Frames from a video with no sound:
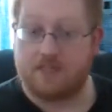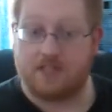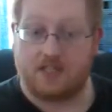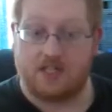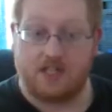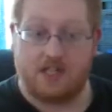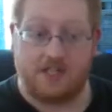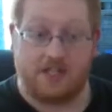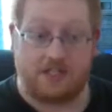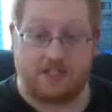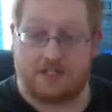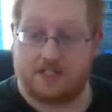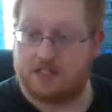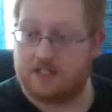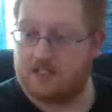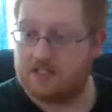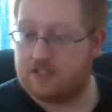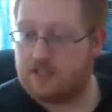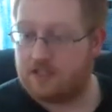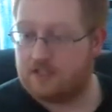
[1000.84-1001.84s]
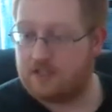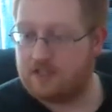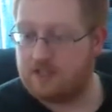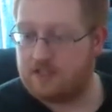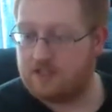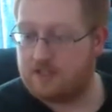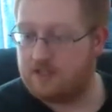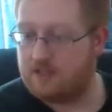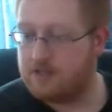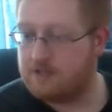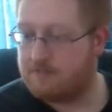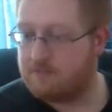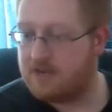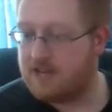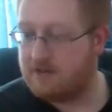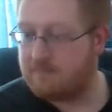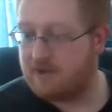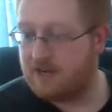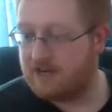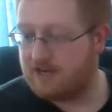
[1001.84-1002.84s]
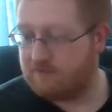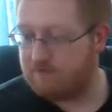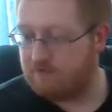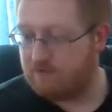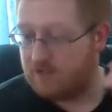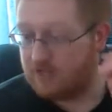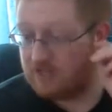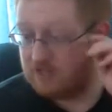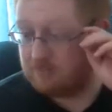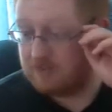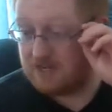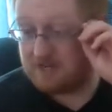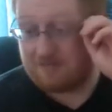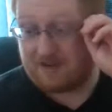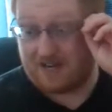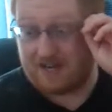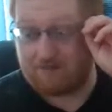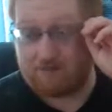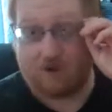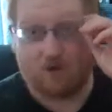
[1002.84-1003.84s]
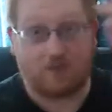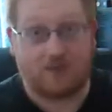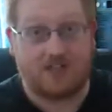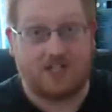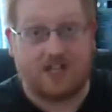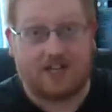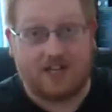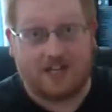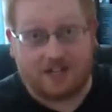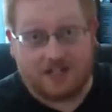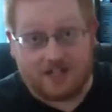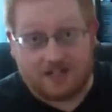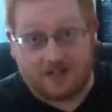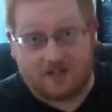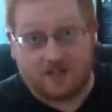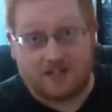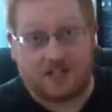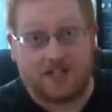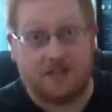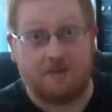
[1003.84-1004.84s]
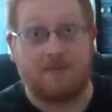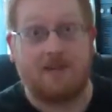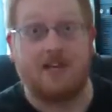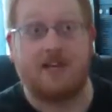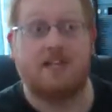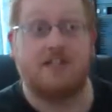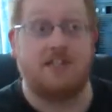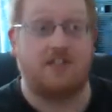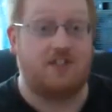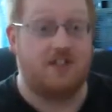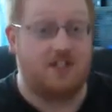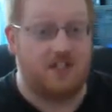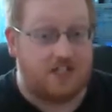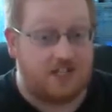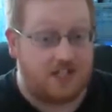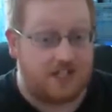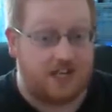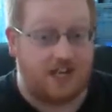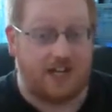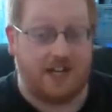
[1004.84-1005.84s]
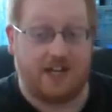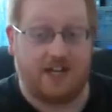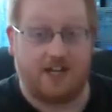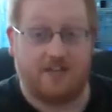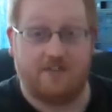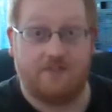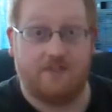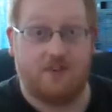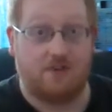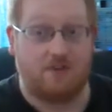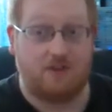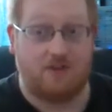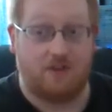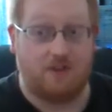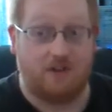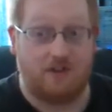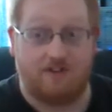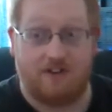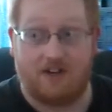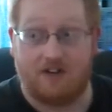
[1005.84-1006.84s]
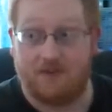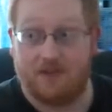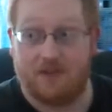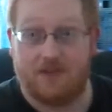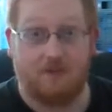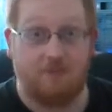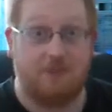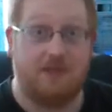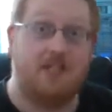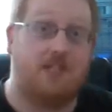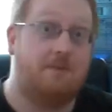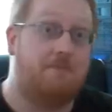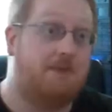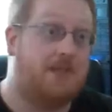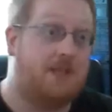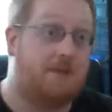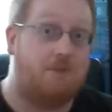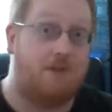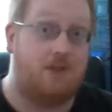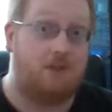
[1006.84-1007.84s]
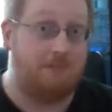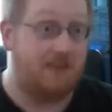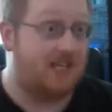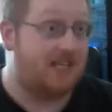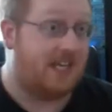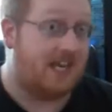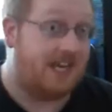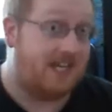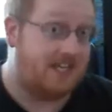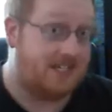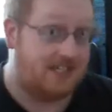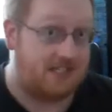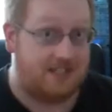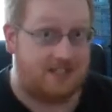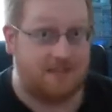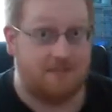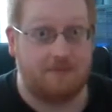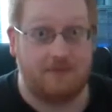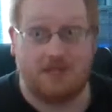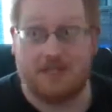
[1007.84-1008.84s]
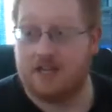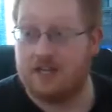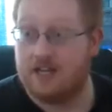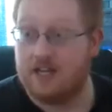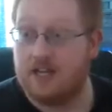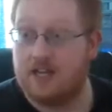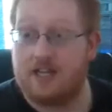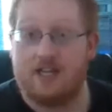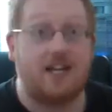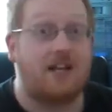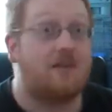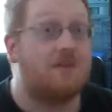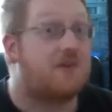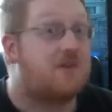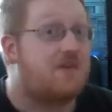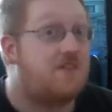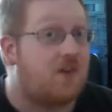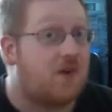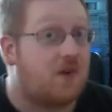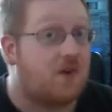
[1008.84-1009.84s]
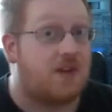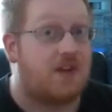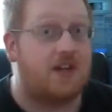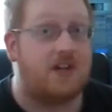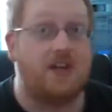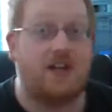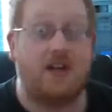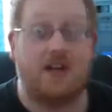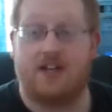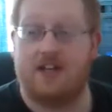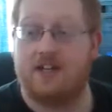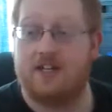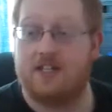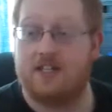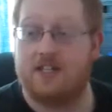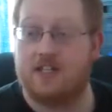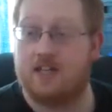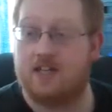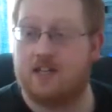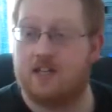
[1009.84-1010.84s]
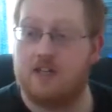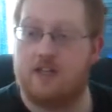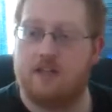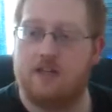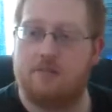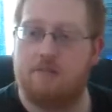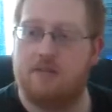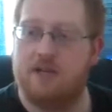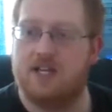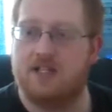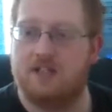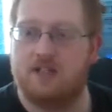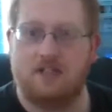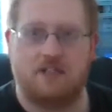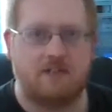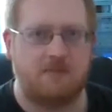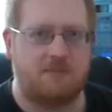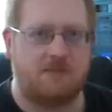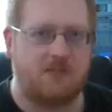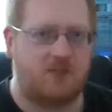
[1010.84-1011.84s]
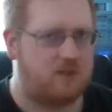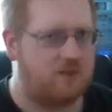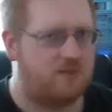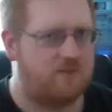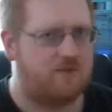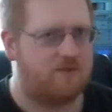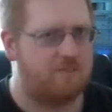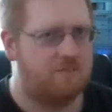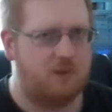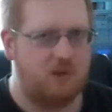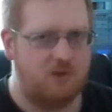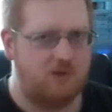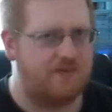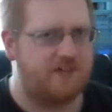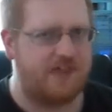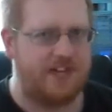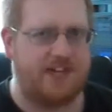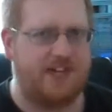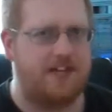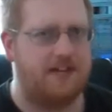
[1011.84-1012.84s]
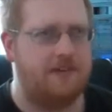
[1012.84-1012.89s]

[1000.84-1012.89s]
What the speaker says: It's, I think, is it made by, yeah, it's made by Rockstar, you know, the same guys as GTA, and it involves going around, you know, beating people up in gangs. Sounds fun, and I think it's based on some sort of movie.